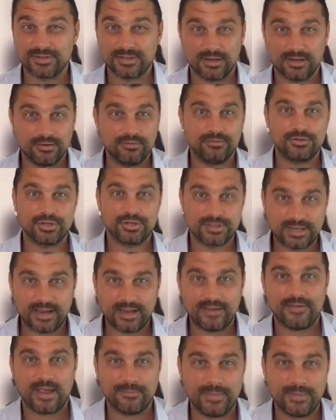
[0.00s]
So just
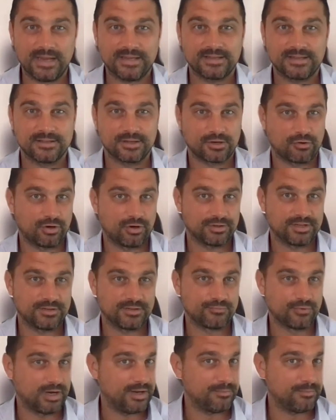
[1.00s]
getting that message across
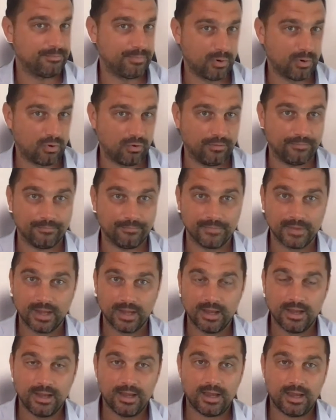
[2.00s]
is really important.
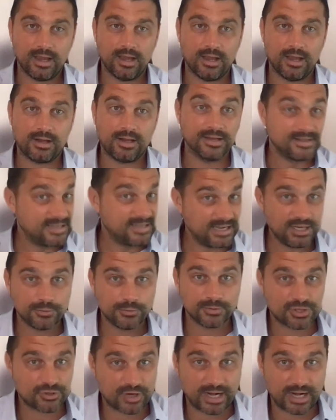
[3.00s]
Uh,
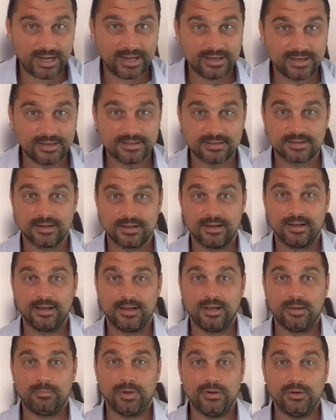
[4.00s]
continuous trainings,
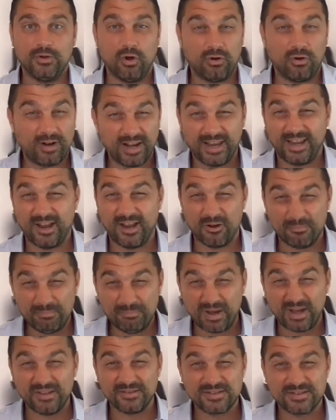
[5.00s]
but not clicking on
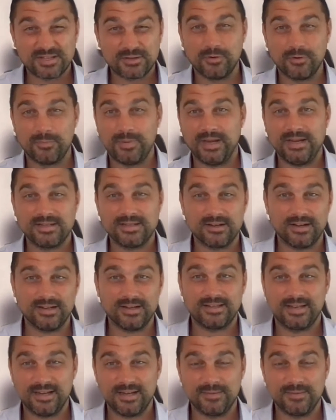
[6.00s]
buttons to appease I
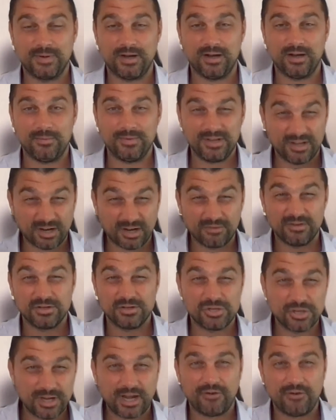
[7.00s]
T department. You know, the
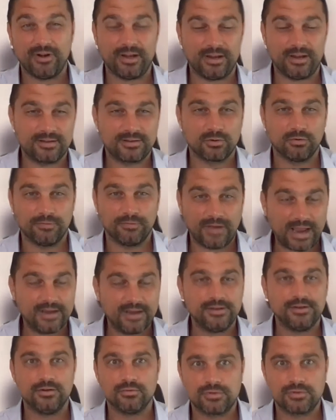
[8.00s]
generic sort of
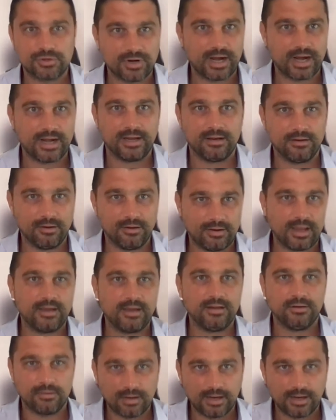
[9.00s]
annual training you
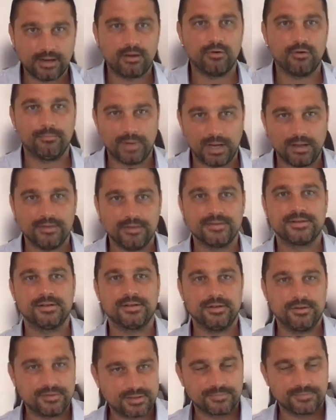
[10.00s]
get, you click on buttons
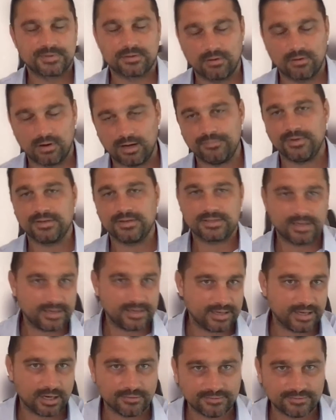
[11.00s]
and you subscribe and you
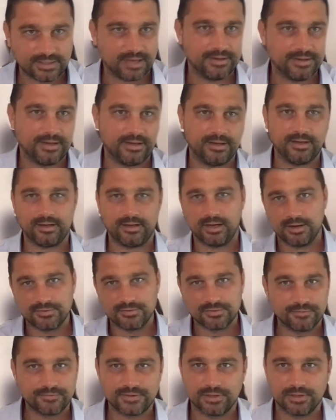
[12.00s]
say, yeah, I've done it, and it
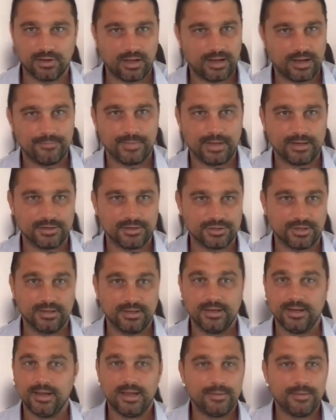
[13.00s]
goes off to your line
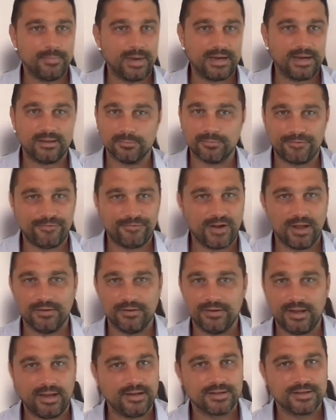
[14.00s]
manager. Make them
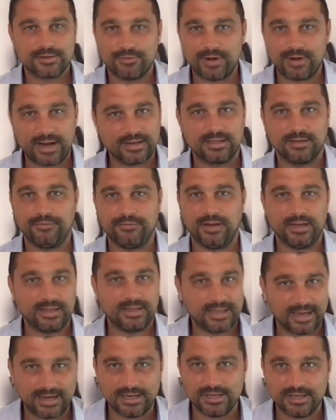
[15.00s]
fun, interactive,
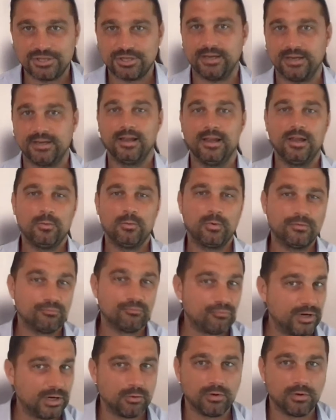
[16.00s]
engaging, with
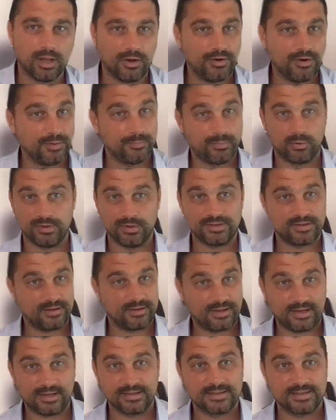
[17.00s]
real learning points
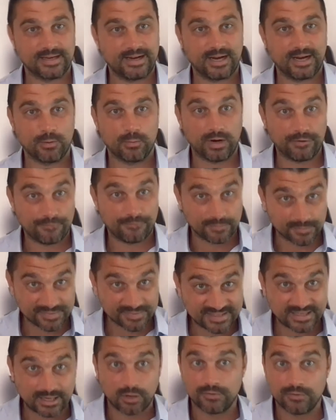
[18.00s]
that they can take away from
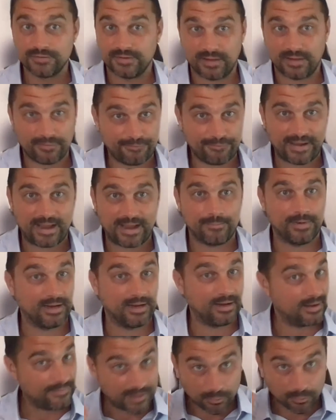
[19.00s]
themselves and their
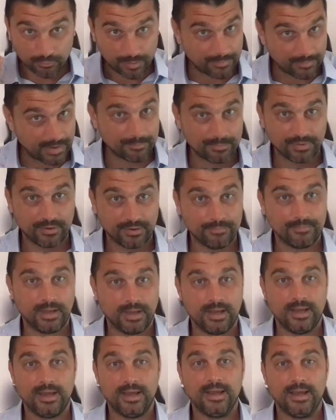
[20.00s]
family, and they'll remember
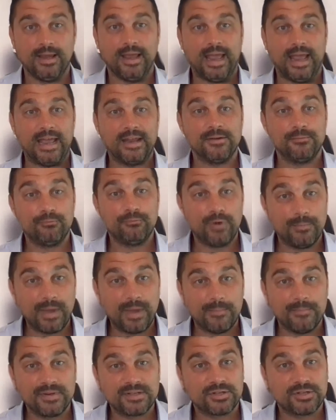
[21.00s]
them. And
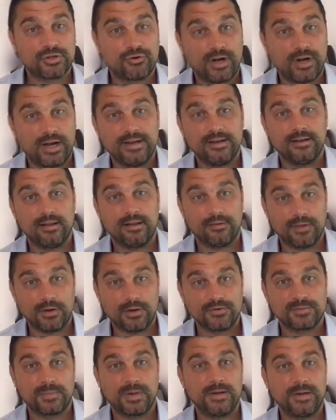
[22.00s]
remember to train
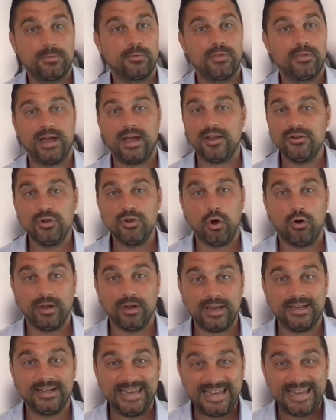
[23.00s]
those people that are
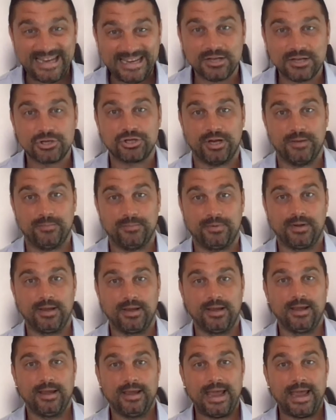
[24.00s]
not in leadership
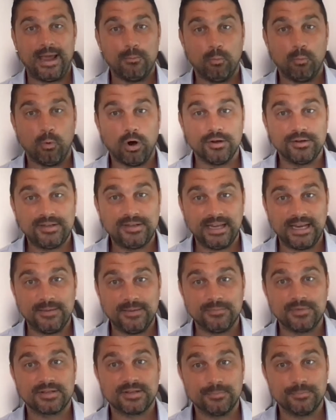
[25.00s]
and what are
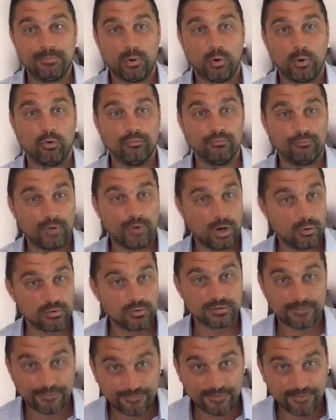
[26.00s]
deemed as important
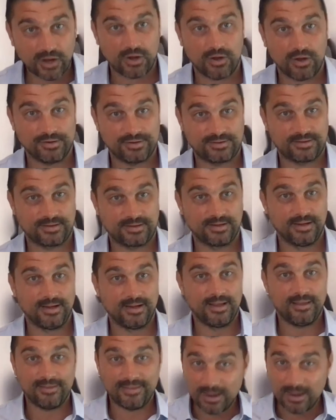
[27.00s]
roles first,
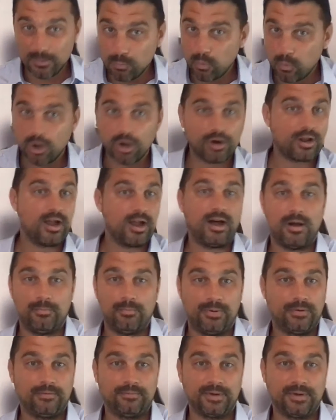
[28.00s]
then work
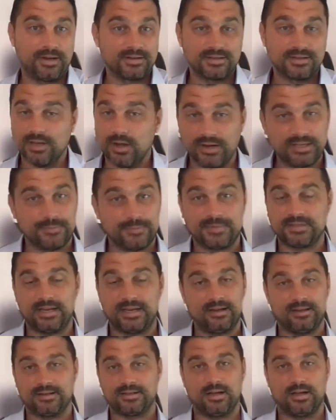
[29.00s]
up, because ninety
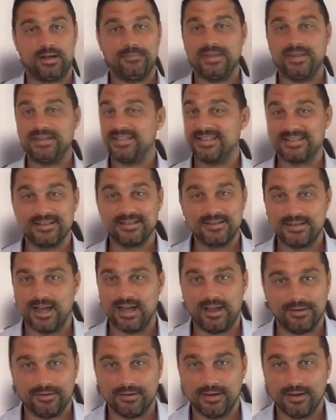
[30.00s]
percent of the time this isn't
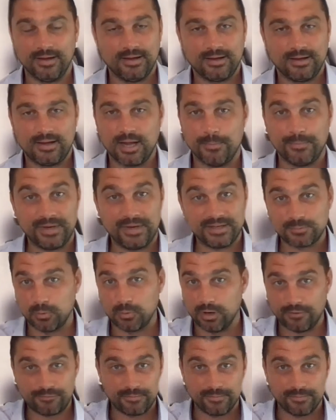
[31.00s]
done. Companies
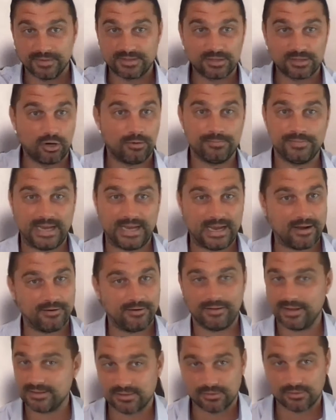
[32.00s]
work from the top
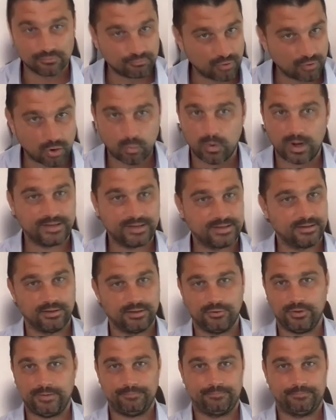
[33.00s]
down, and that's the wrong way to
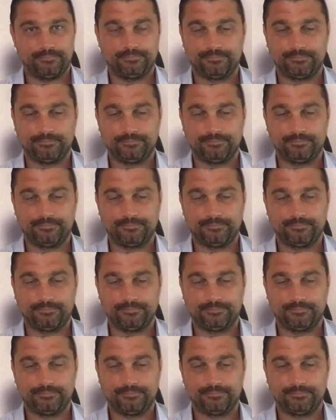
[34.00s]
do it.